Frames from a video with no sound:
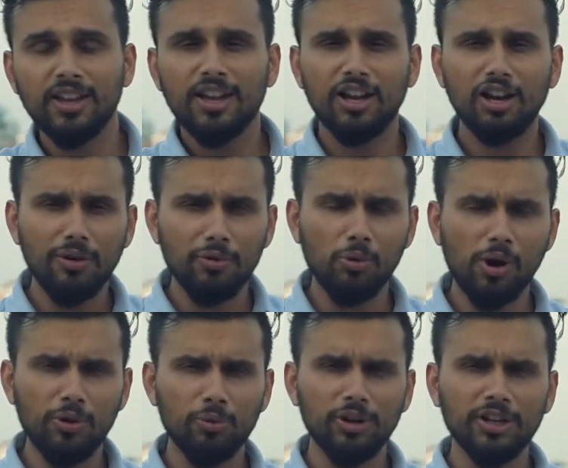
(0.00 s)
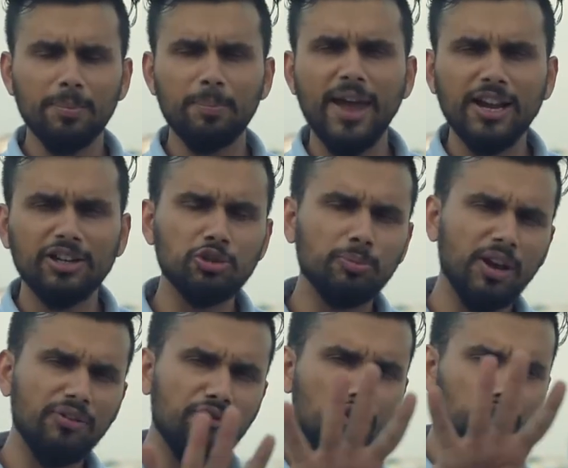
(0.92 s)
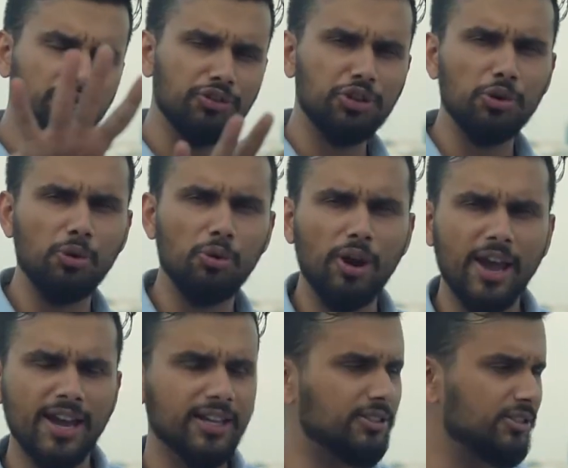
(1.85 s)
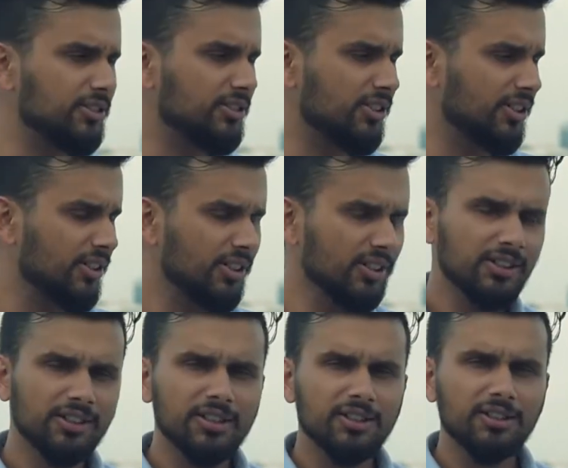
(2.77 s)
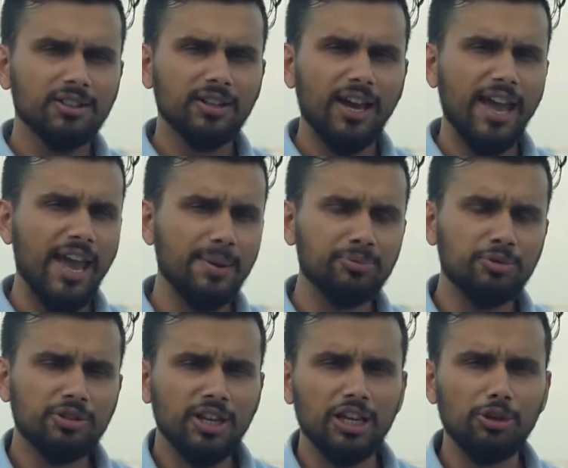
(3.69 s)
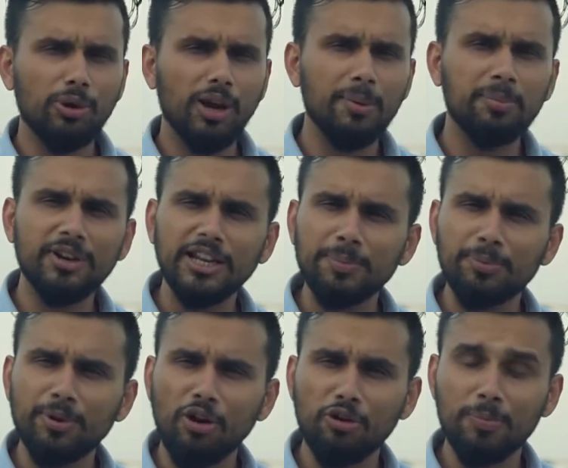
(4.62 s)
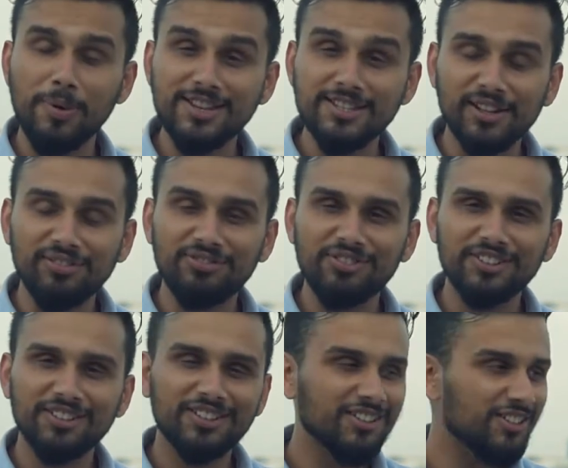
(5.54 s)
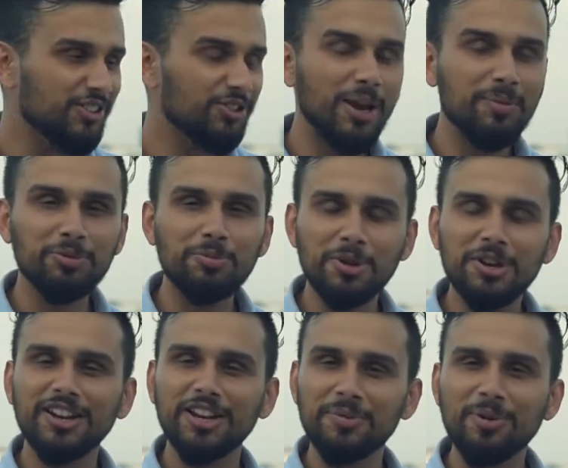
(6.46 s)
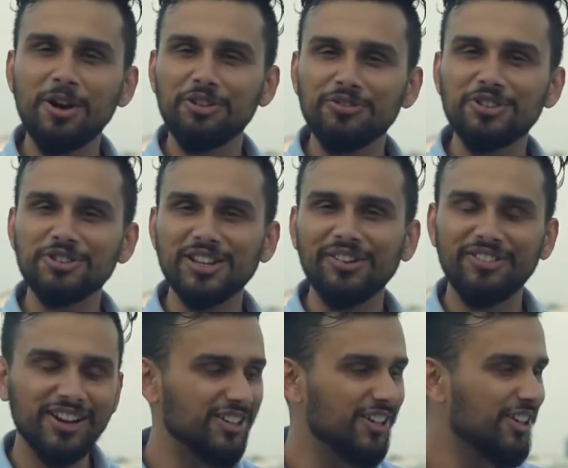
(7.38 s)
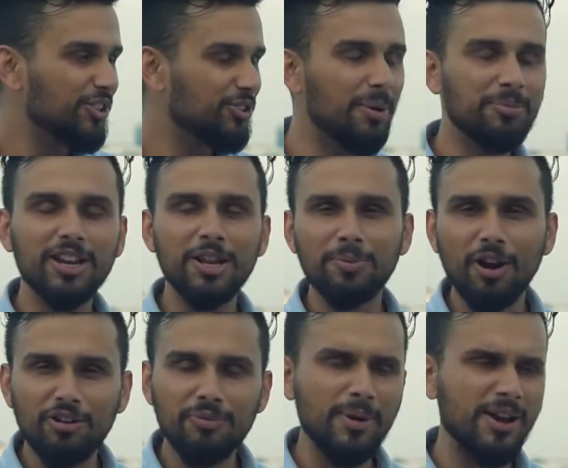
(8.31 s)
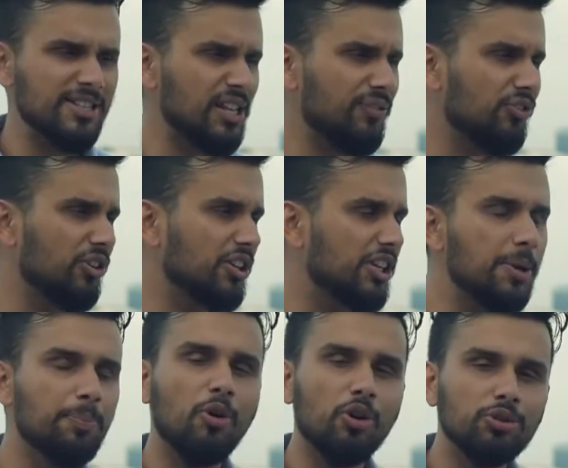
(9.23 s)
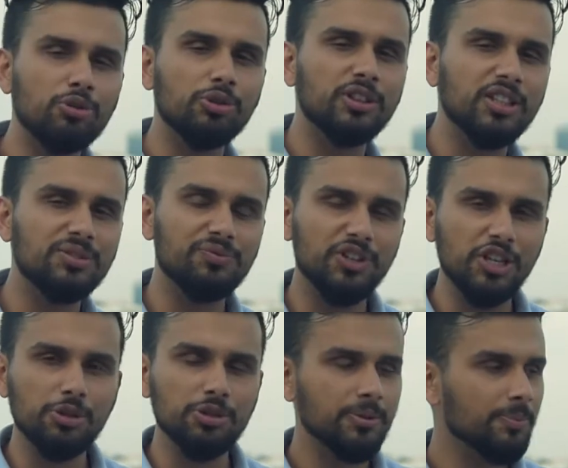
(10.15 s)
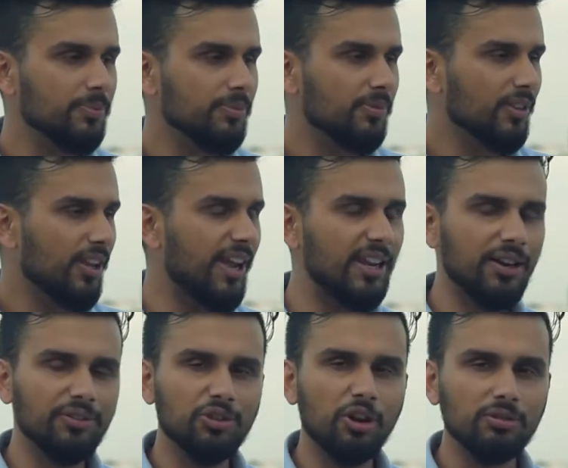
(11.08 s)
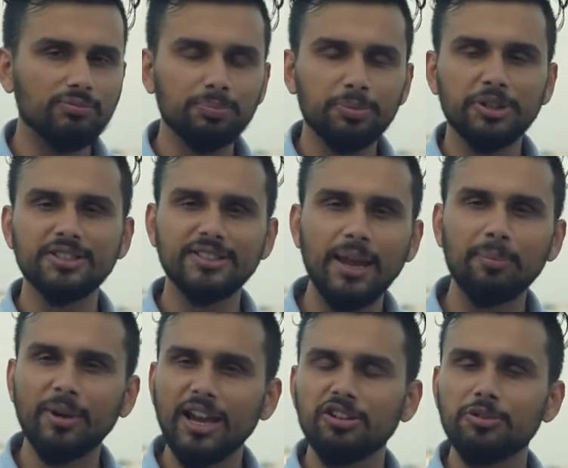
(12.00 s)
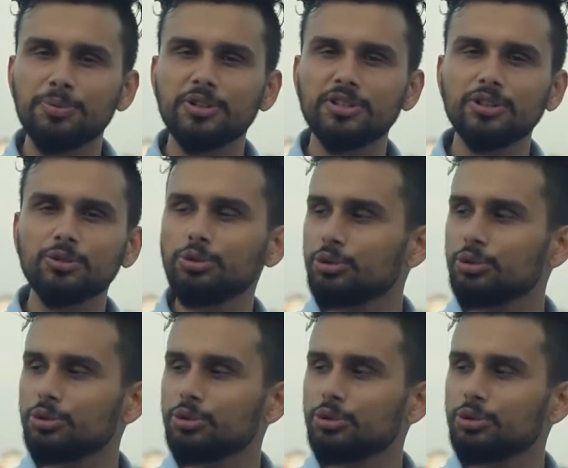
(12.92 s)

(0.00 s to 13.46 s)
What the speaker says: Hello everyone, welcome back to my fourth video, and I have to tell you I'm really proud of myself. You have to be really proud of yourself, right? So I'm really proud of myself for keep on doing these videos. I never thought, because I'm kind of a person